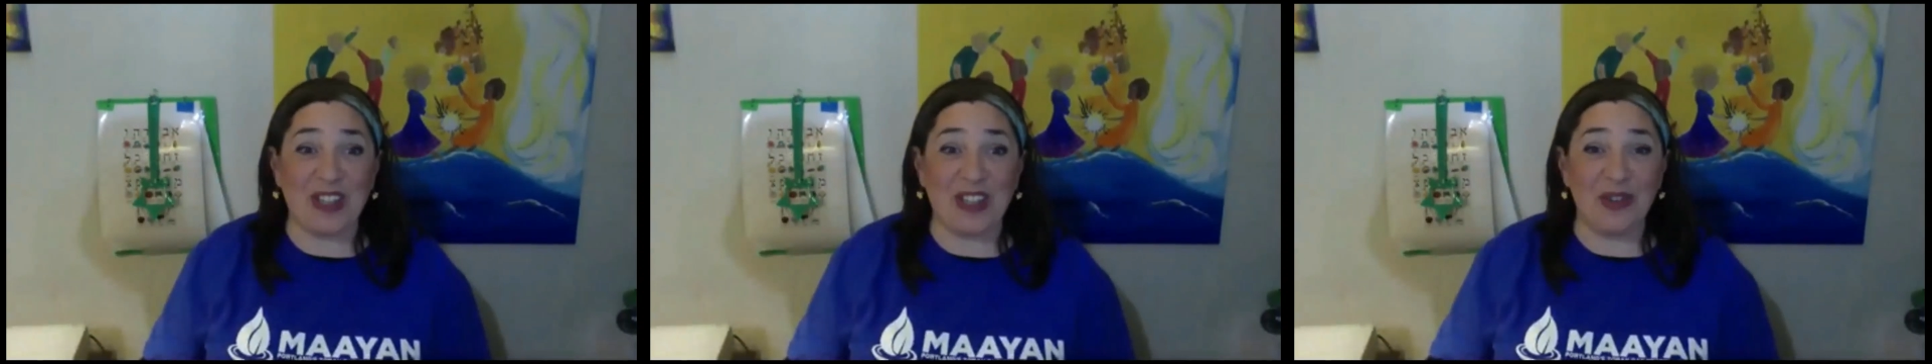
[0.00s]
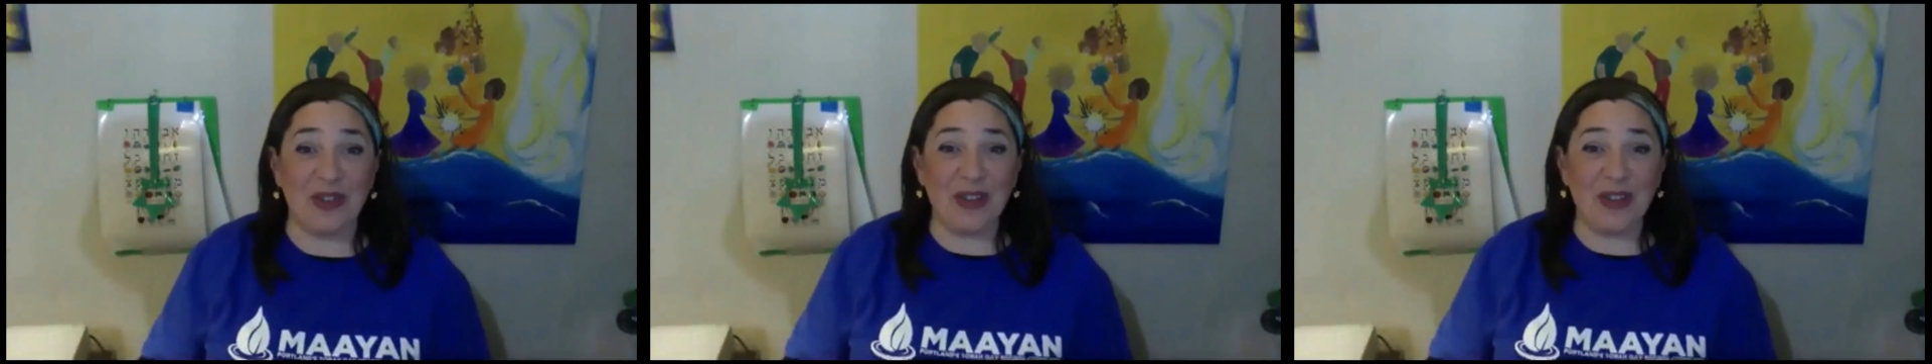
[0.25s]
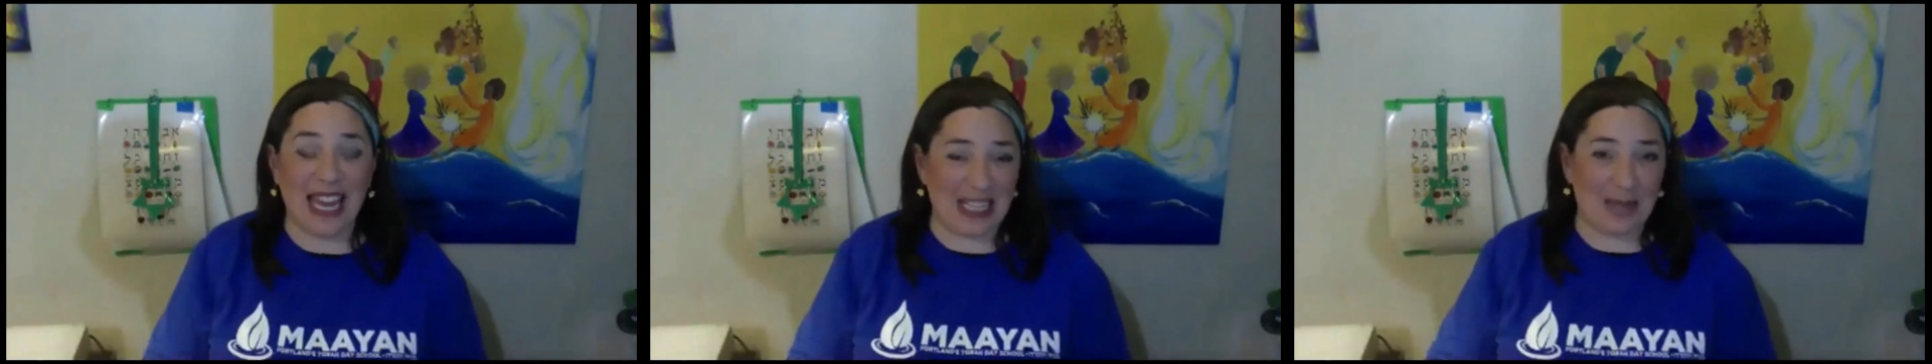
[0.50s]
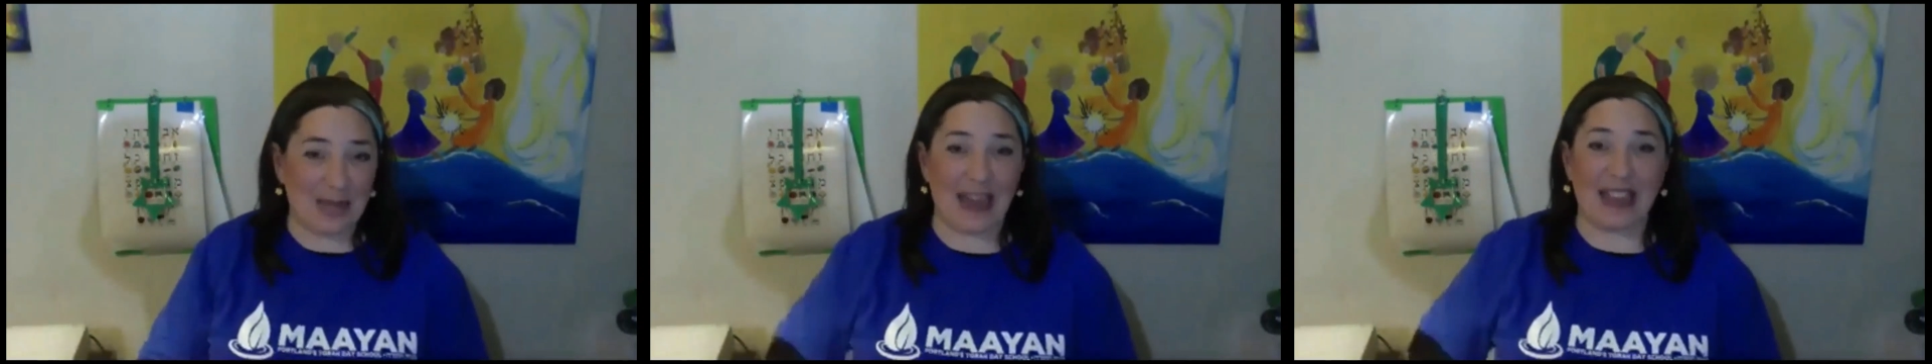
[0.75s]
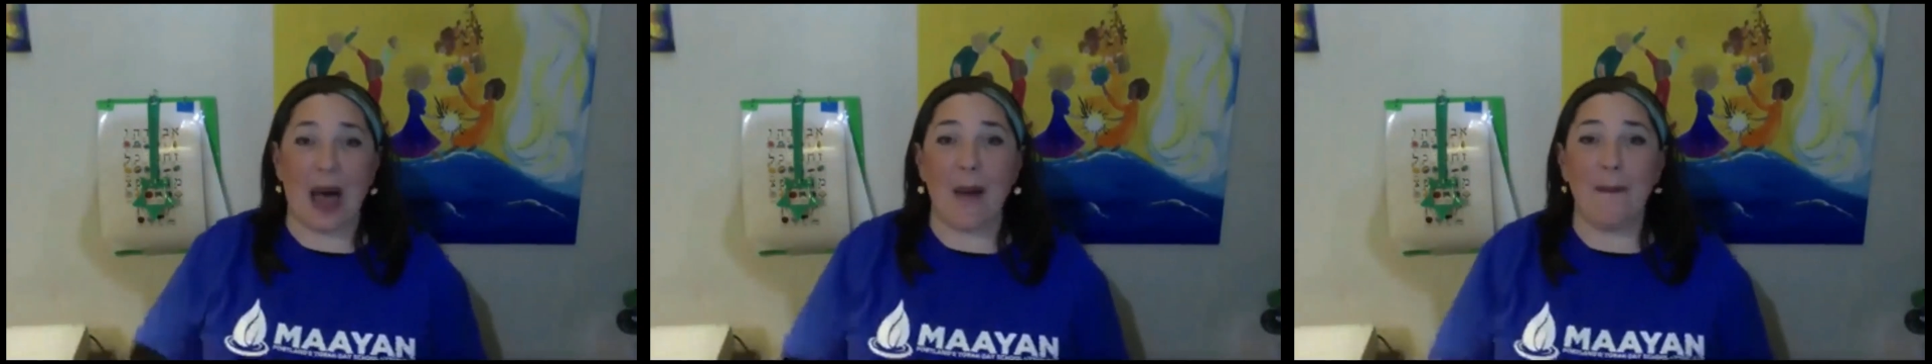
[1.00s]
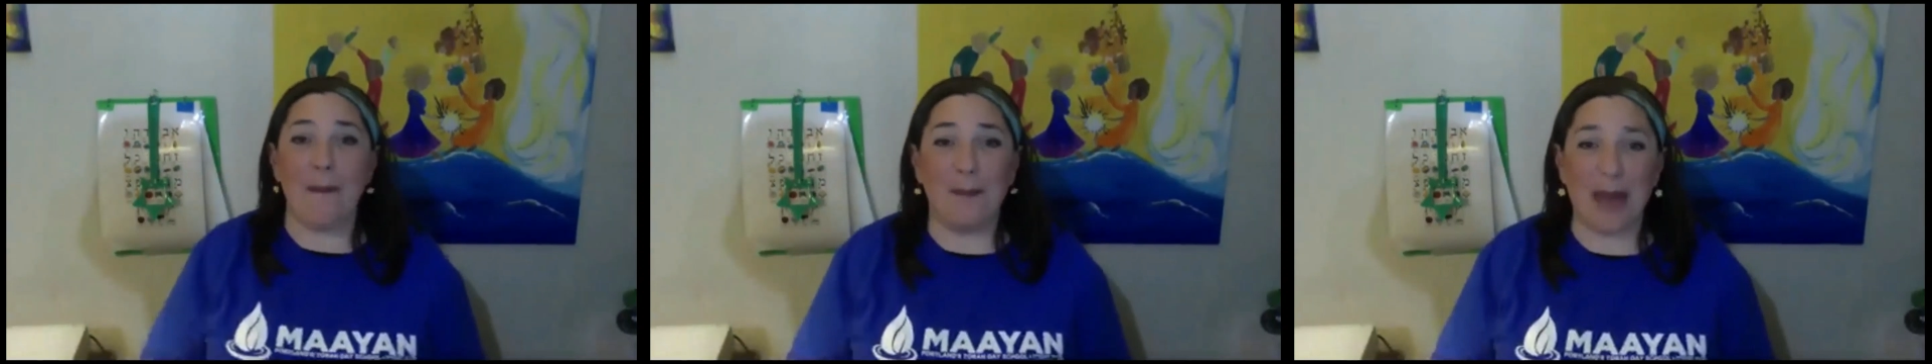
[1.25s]
you kids make the
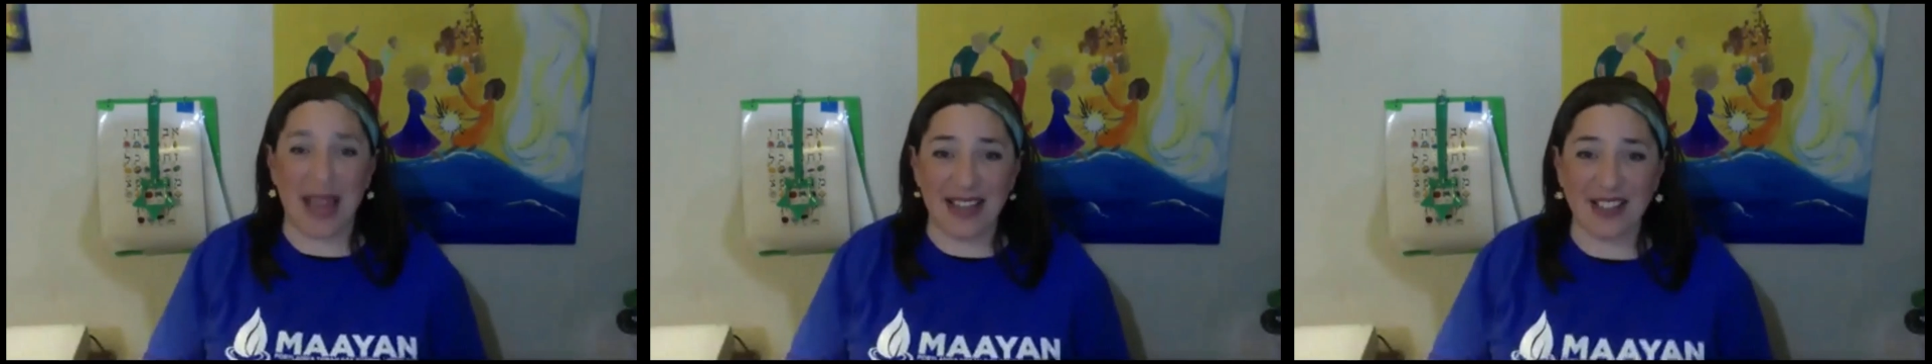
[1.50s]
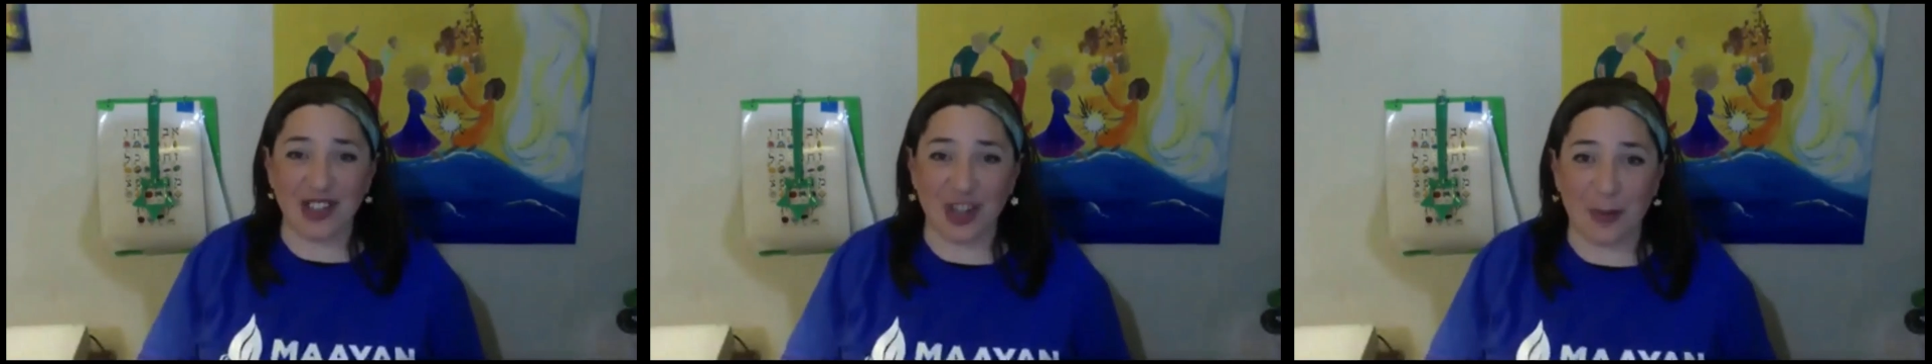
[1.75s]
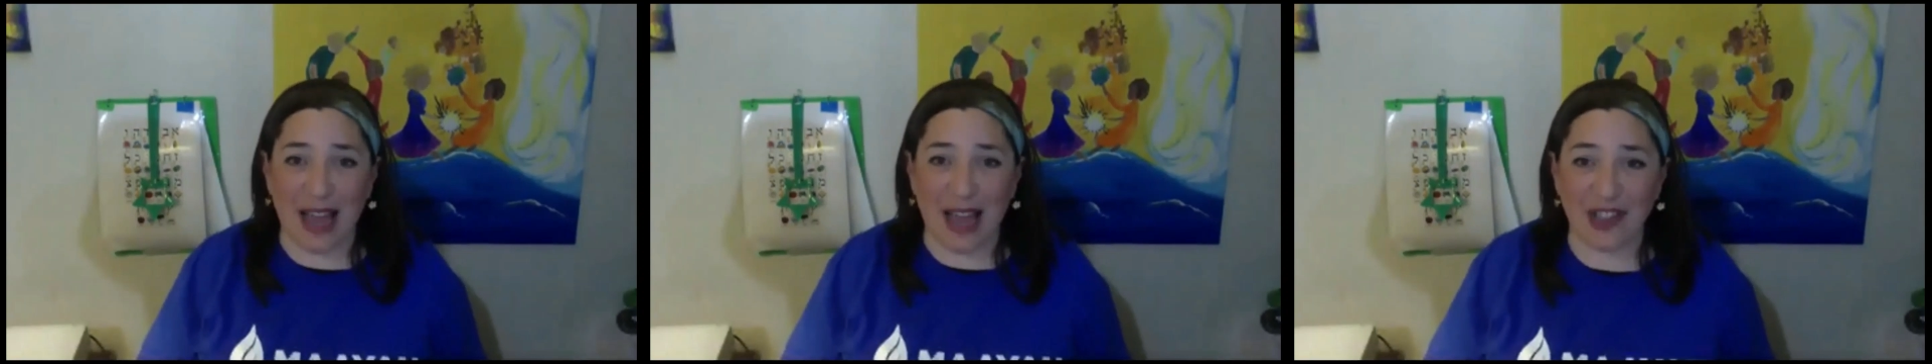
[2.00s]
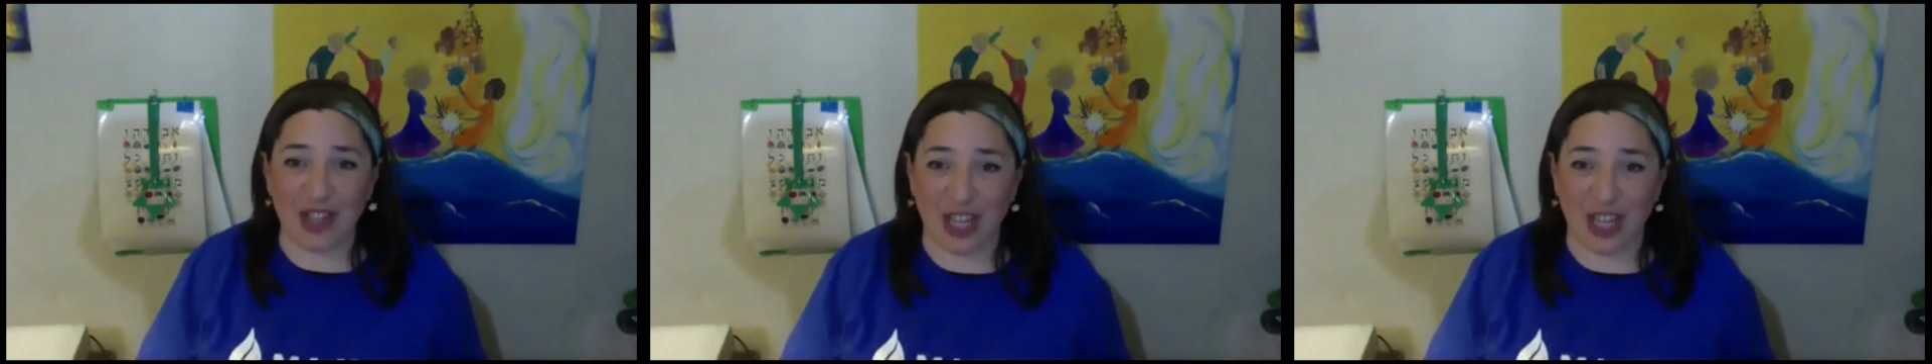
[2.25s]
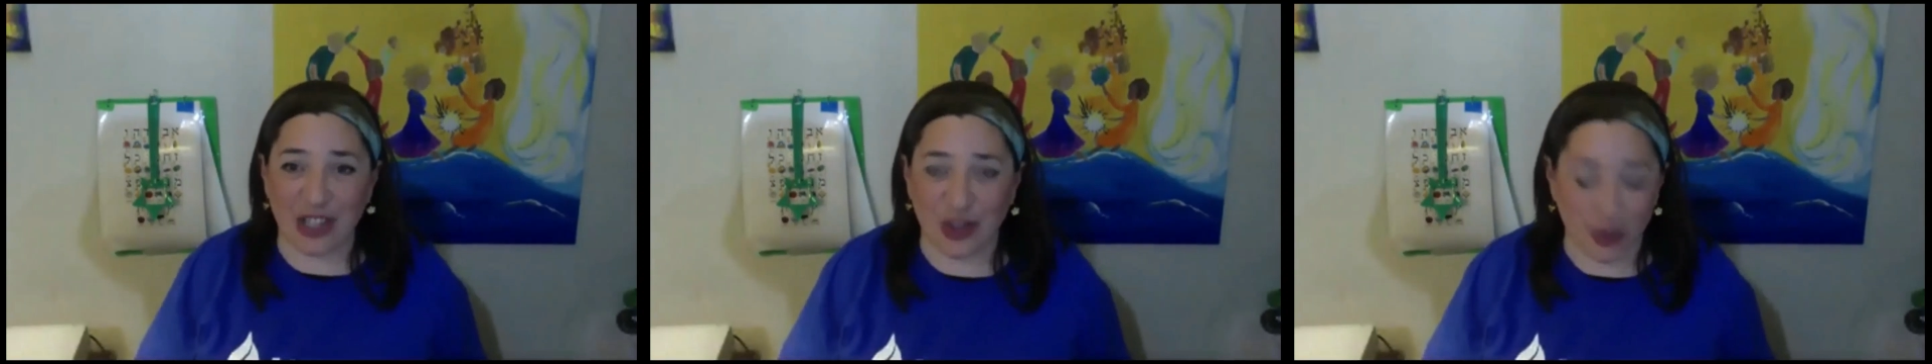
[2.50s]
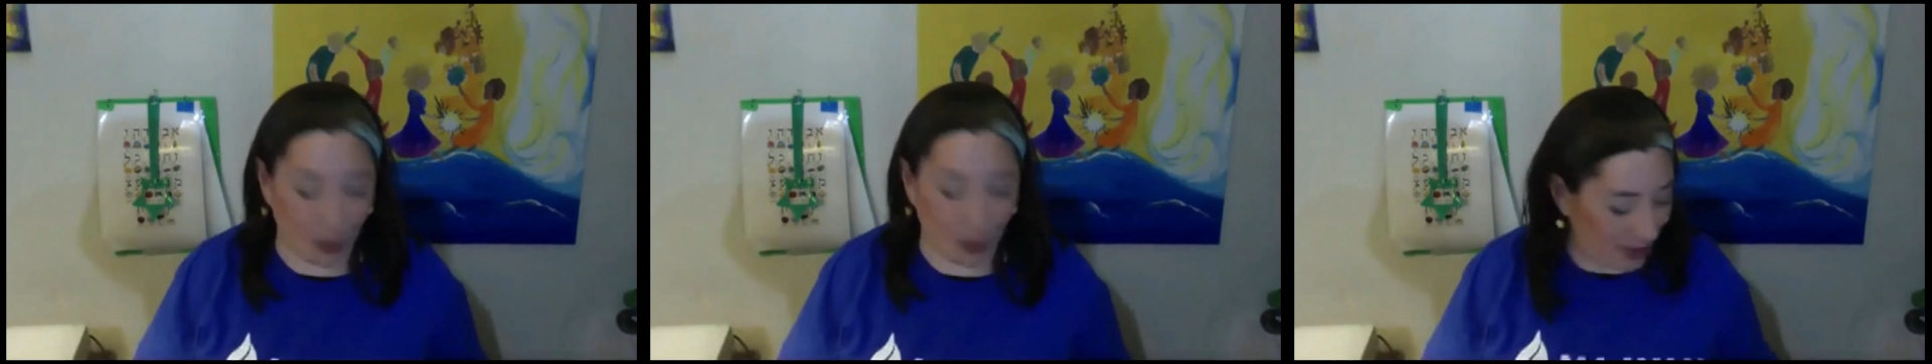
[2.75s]
best Shabbat chicken
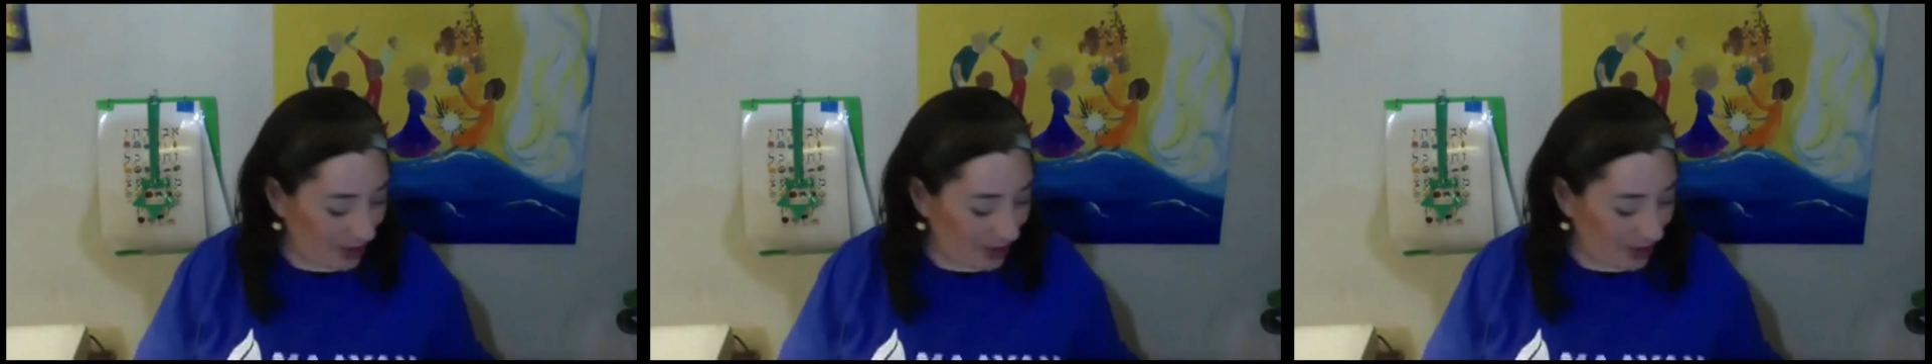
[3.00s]
soup.